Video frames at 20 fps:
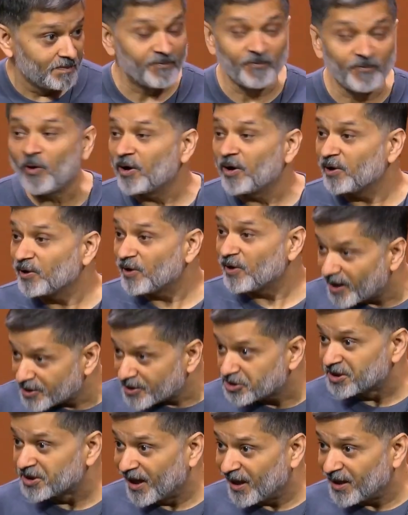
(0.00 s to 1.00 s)
before
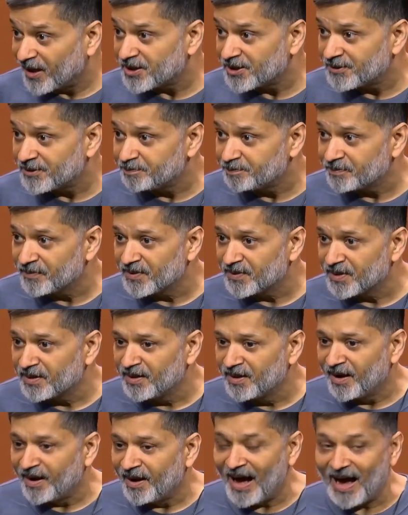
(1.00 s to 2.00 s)
launch date,
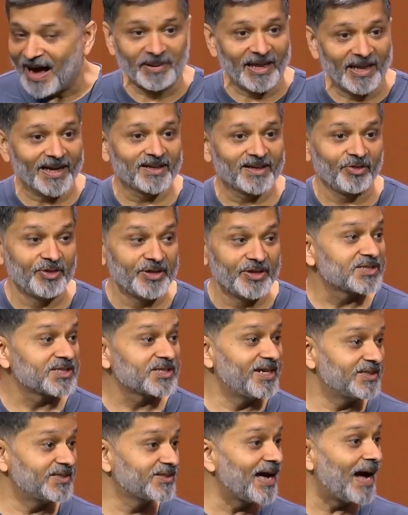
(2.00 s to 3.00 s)
I'm like,
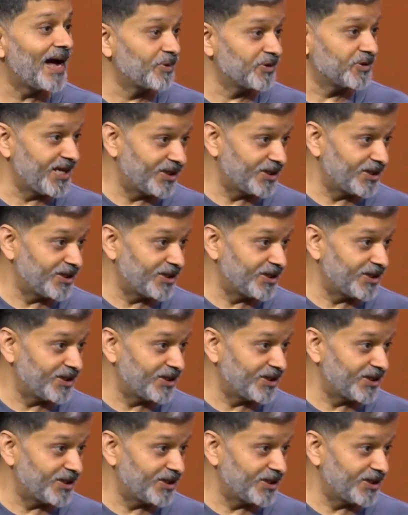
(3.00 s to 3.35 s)
this kid's got